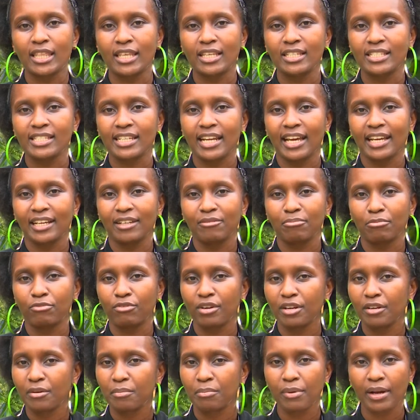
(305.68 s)
things like
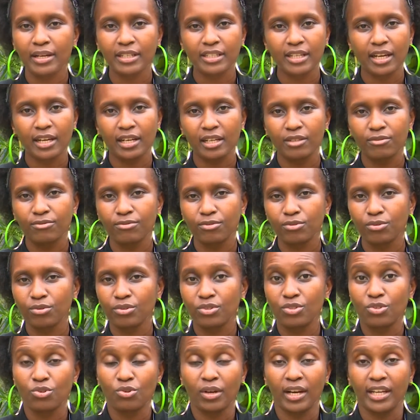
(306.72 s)
very bright colored
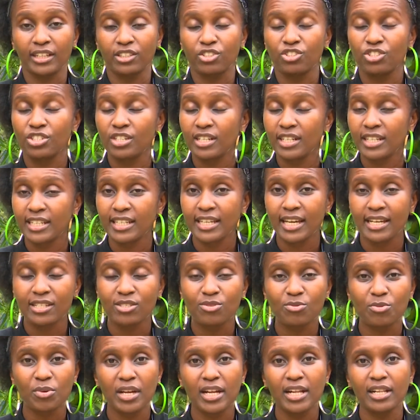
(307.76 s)
foods, you know, like chili
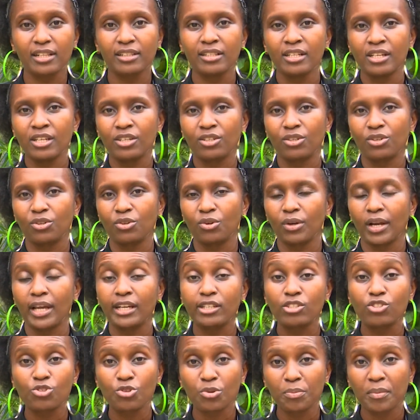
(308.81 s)
as well, you know,
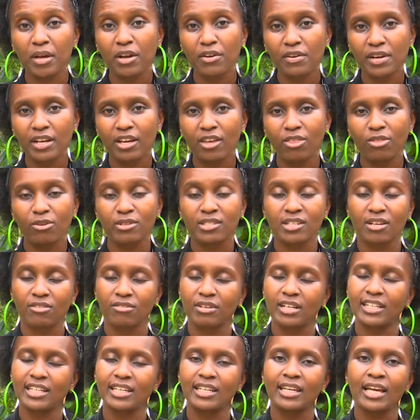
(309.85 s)
like turmeric. Those are
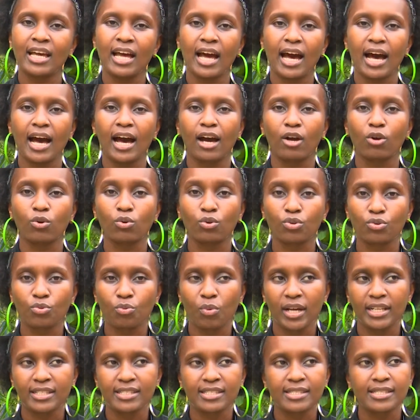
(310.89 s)
really uh, good
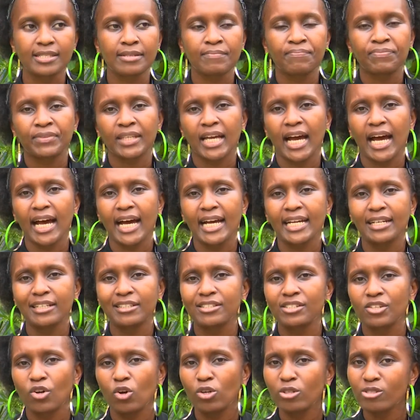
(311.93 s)
ones.
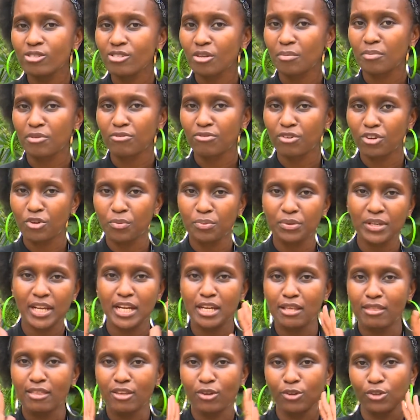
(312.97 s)
And also before you put
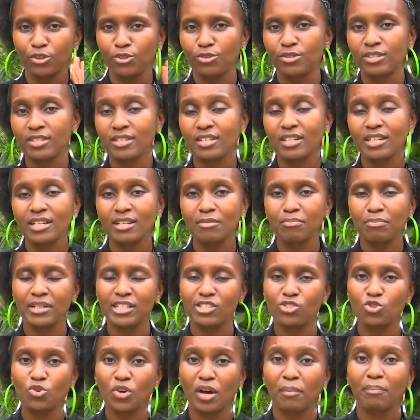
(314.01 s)
anything on your skin,
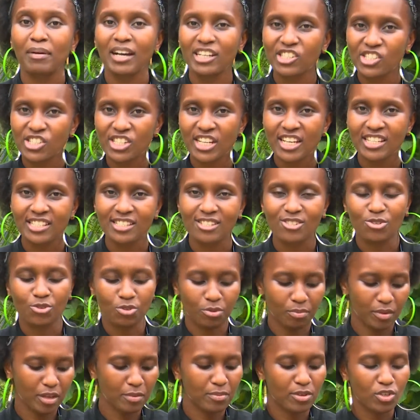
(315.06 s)
please do a patch test, you
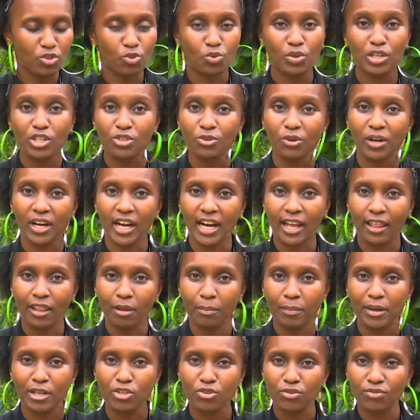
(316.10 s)
know, maybe do it on
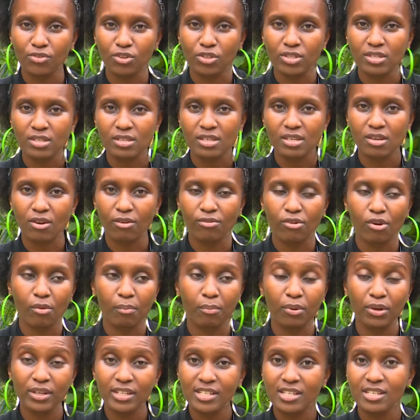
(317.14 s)
another part of your, of your
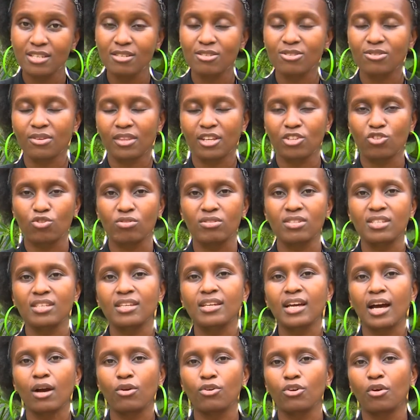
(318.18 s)
body so that you
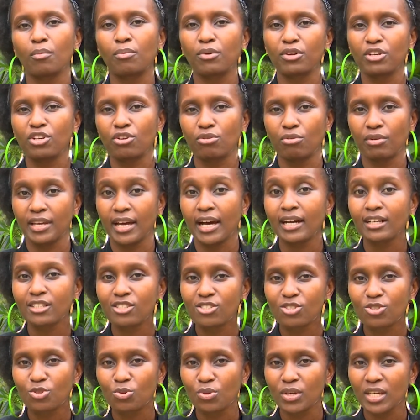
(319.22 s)
see how your body
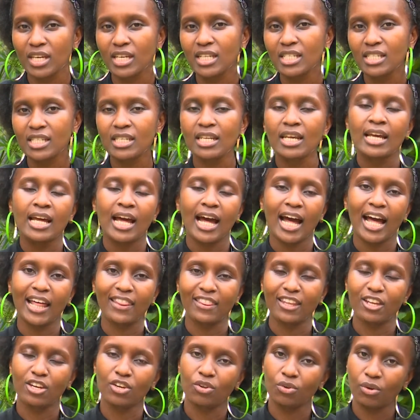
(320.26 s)
reacts to it.
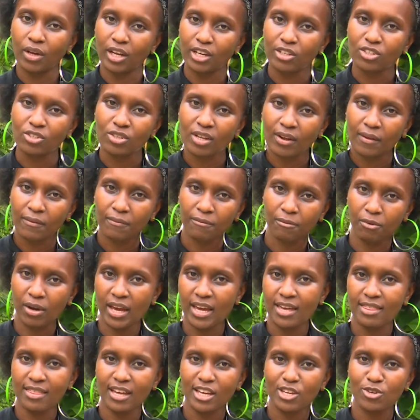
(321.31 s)
And then you can
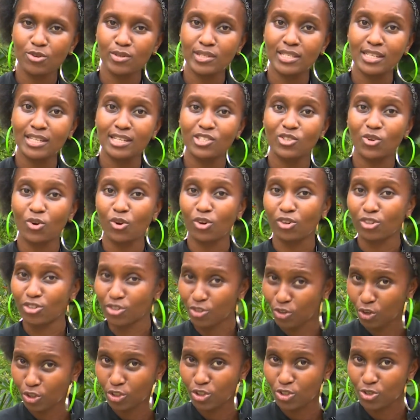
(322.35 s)
either use it or
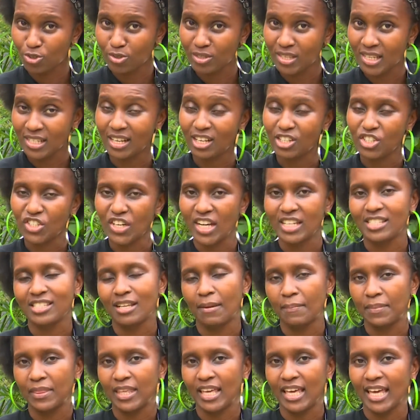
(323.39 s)
not use it and try
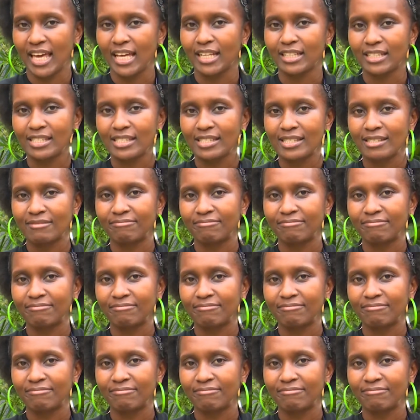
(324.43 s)
something else.